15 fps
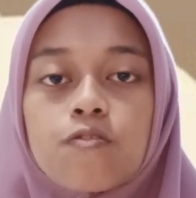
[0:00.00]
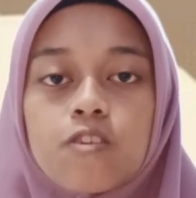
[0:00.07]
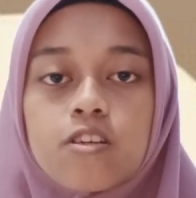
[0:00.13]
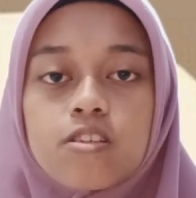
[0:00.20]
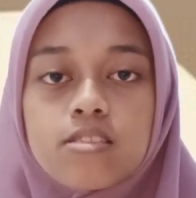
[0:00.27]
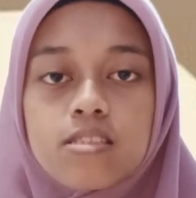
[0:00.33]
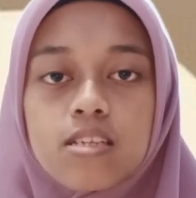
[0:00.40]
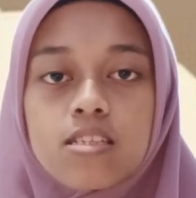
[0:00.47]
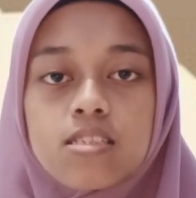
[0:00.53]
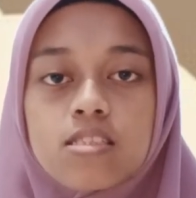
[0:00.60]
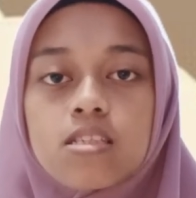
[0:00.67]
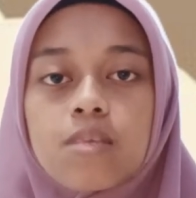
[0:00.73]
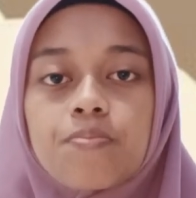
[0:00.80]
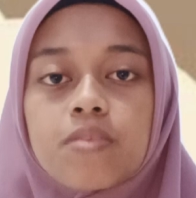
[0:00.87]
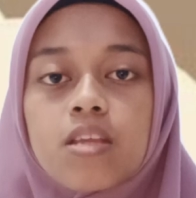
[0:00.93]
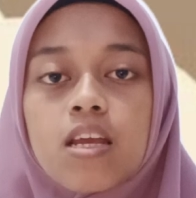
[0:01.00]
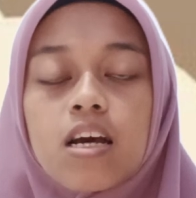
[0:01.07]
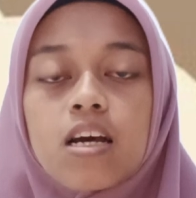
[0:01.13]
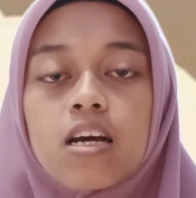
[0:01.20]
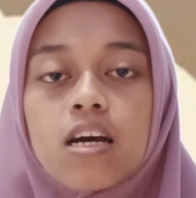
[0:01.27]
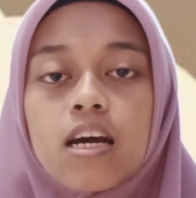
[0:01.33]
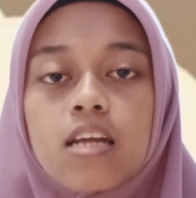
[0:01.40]
first is
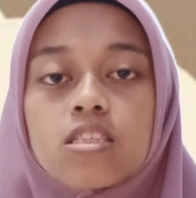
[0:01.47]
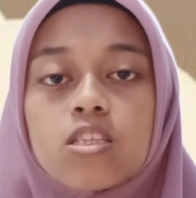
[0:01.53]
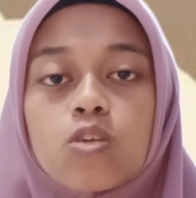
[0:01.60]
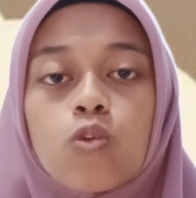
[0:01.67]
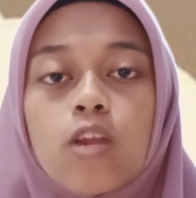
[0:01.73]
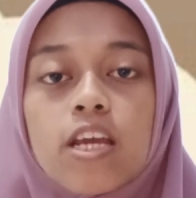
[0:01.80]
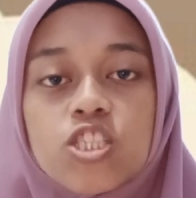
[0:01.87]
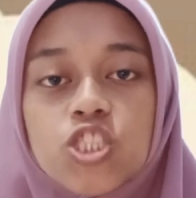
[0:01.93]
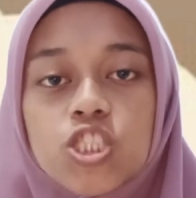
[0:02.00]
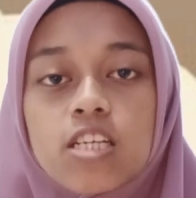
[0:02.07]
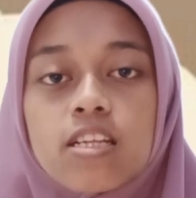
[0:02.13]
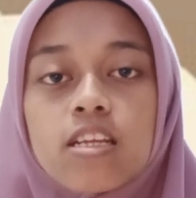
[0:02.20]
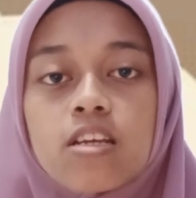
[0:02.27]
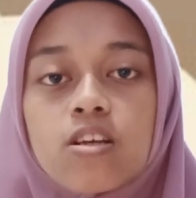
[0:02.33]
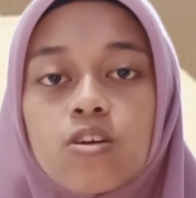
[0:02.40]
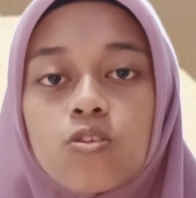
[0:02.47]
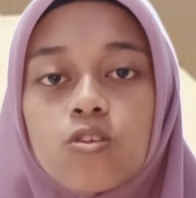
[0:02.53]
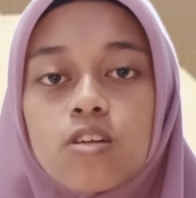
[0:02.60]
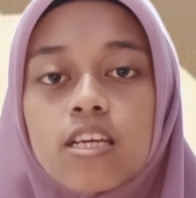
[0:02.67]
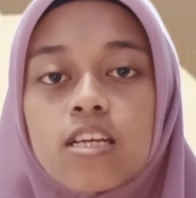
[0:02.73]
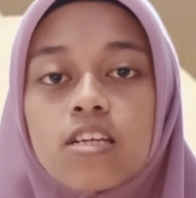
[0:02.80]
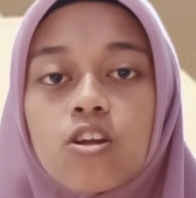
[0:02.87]
articulation
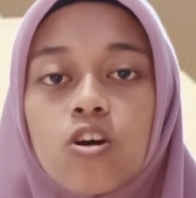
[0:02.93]
encoding